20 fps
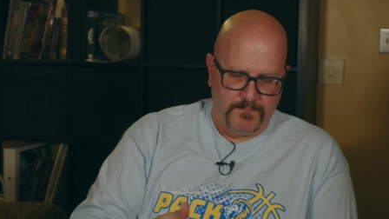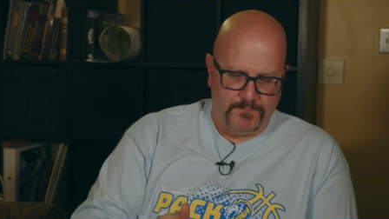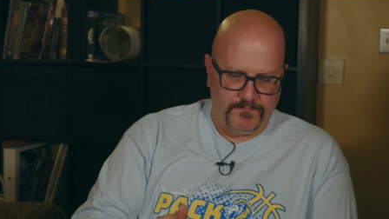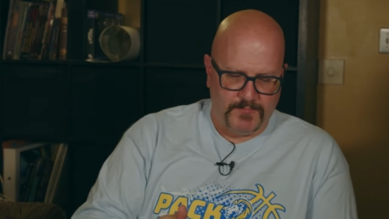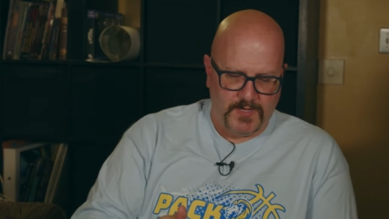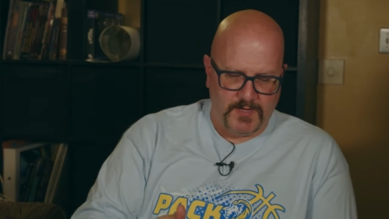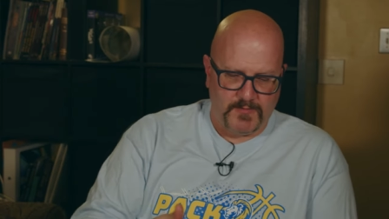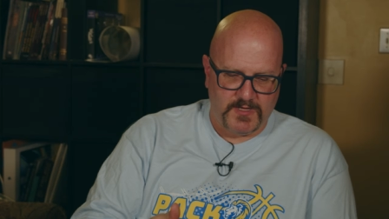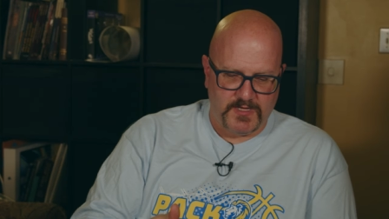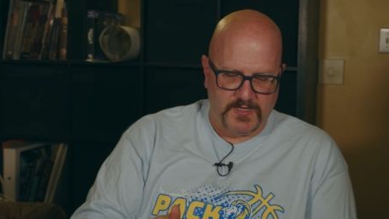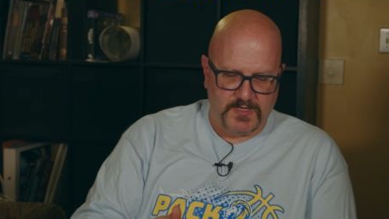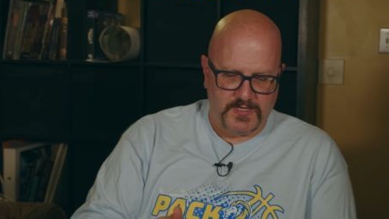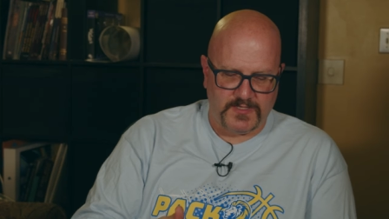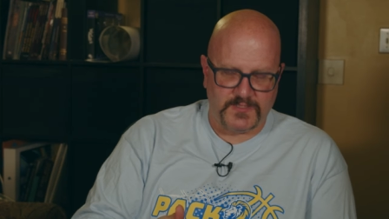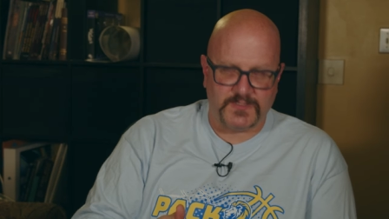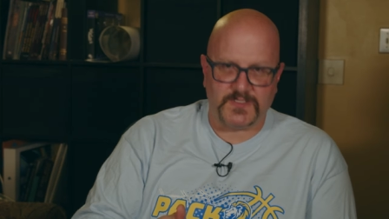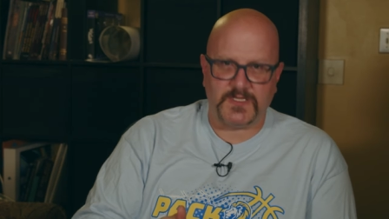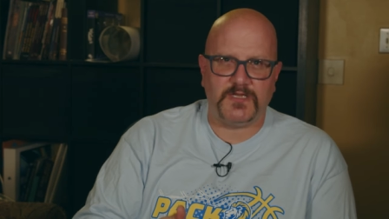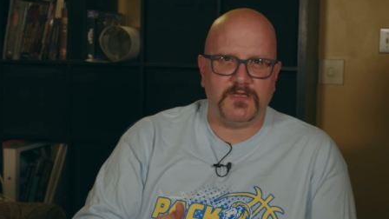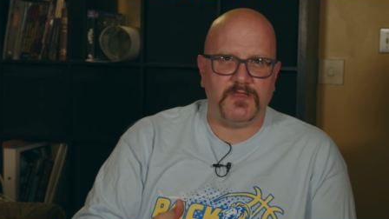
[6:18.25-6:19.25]
maybe
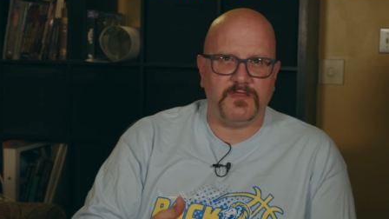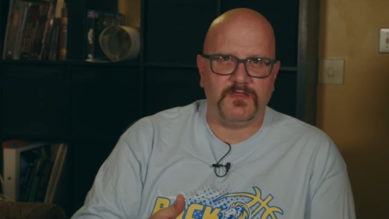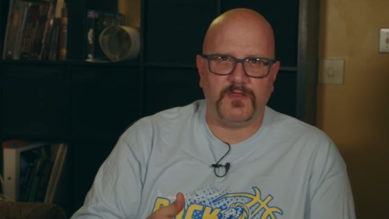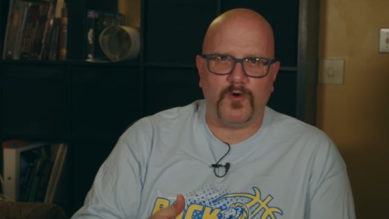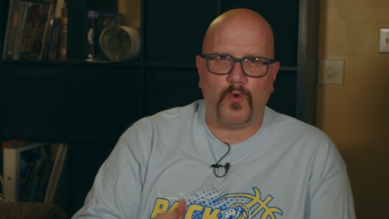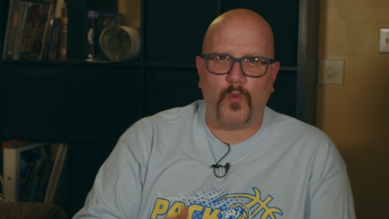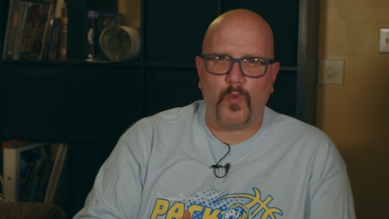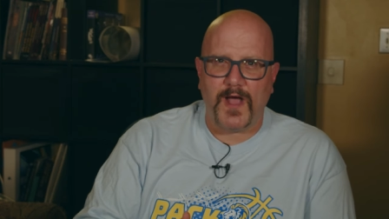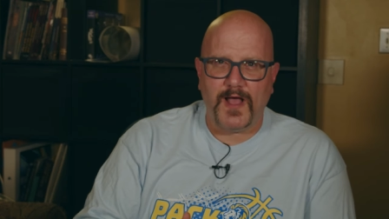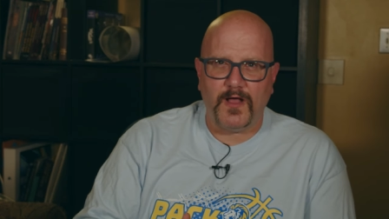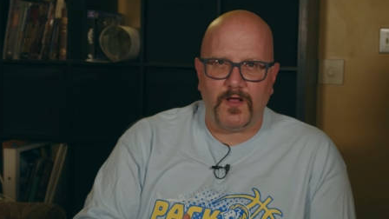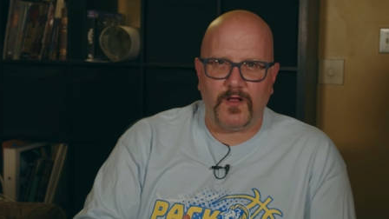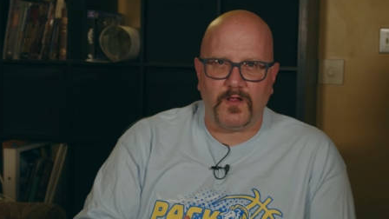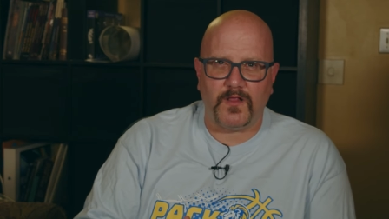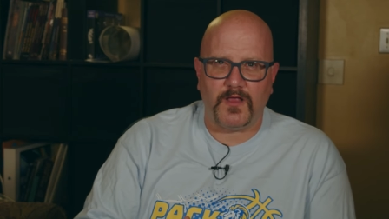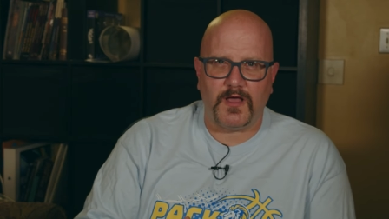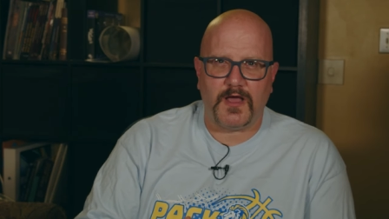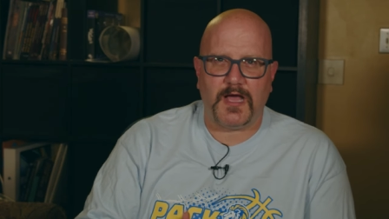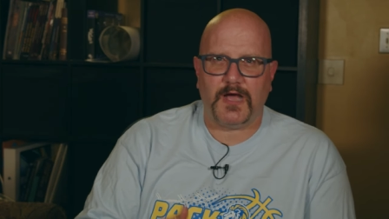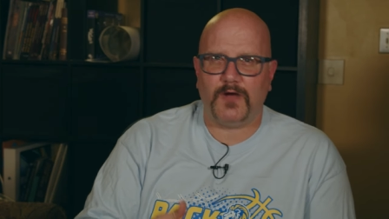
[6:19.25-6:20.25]
he's in the
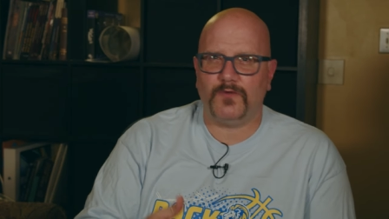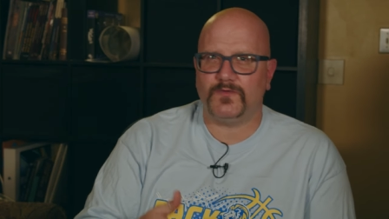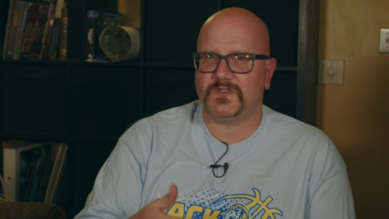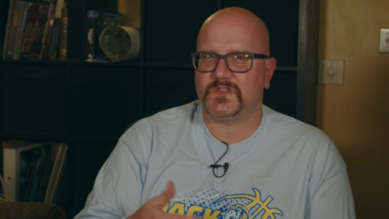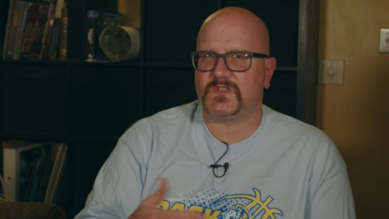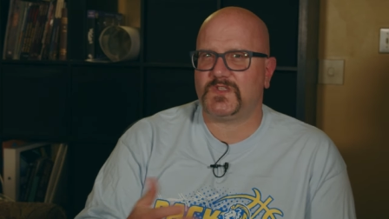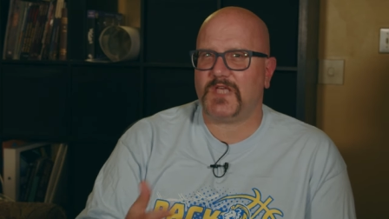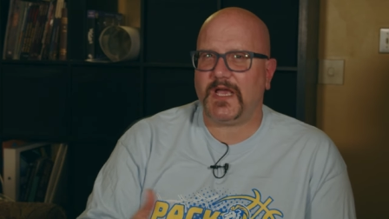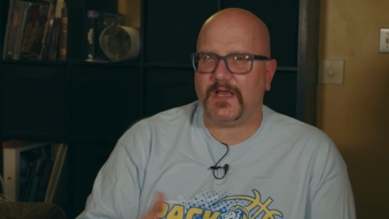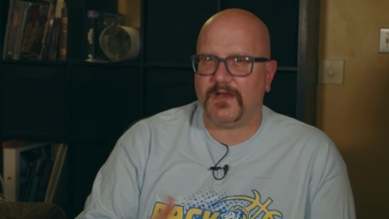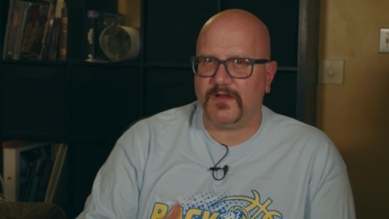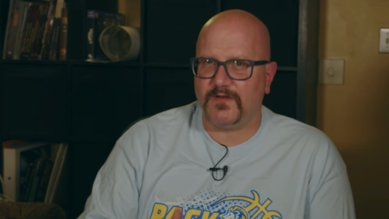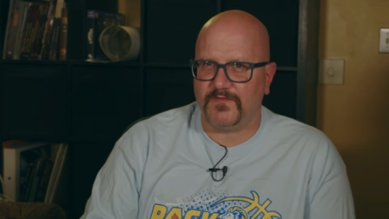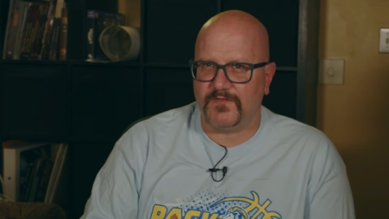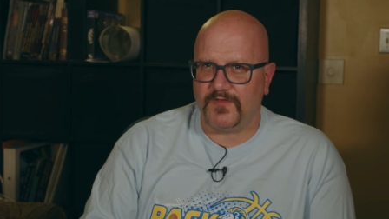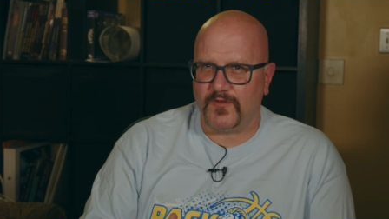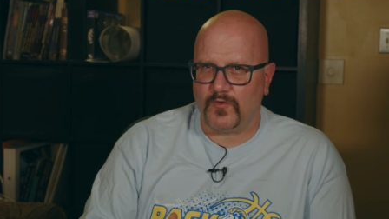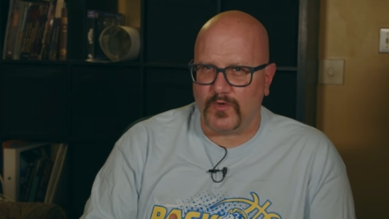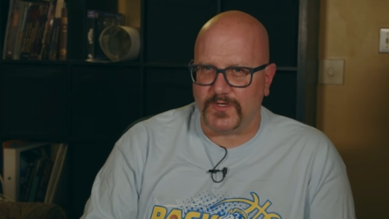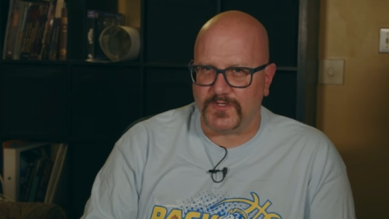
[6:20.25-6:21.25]
well outside
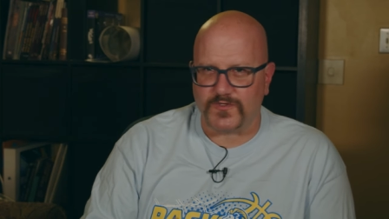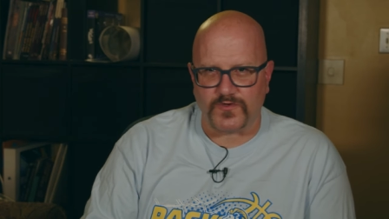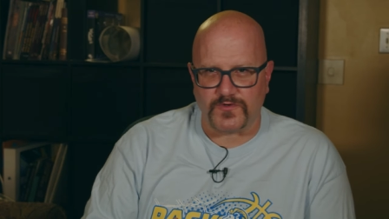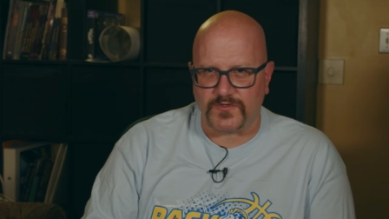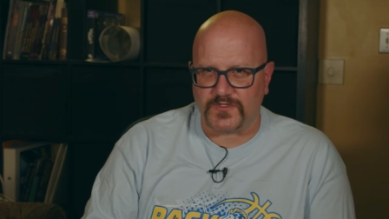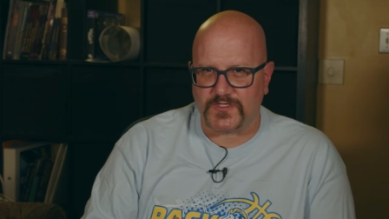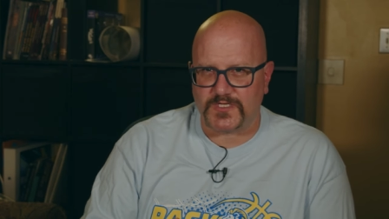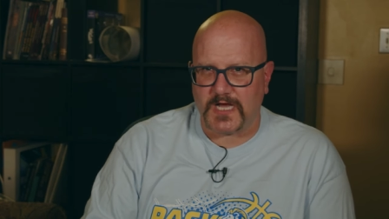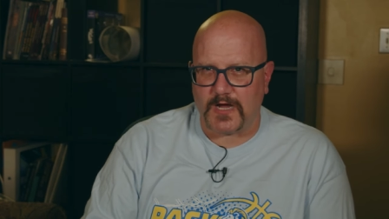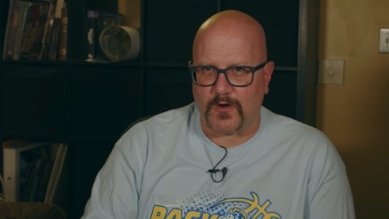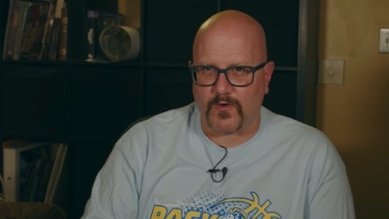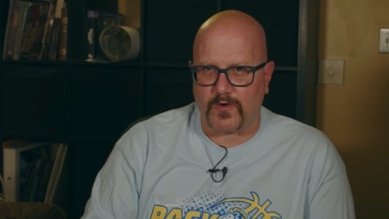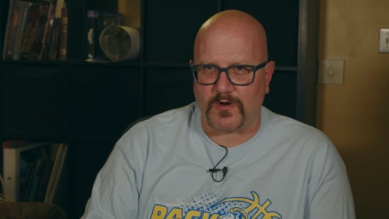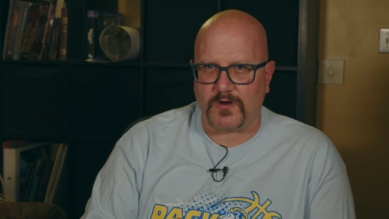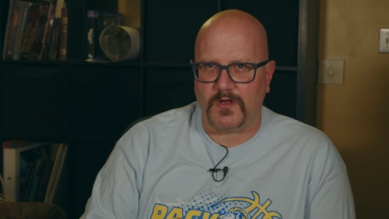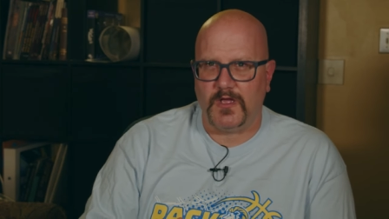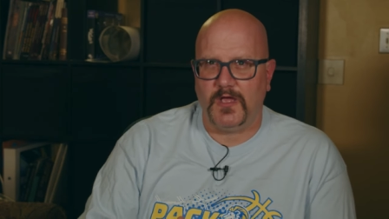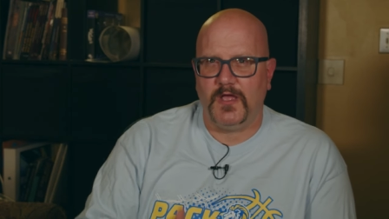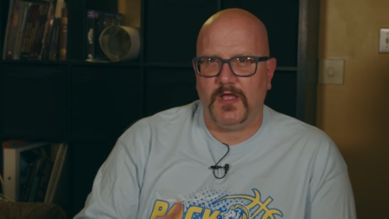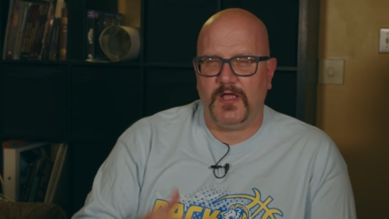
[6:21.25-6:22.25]
of the wizard's tower.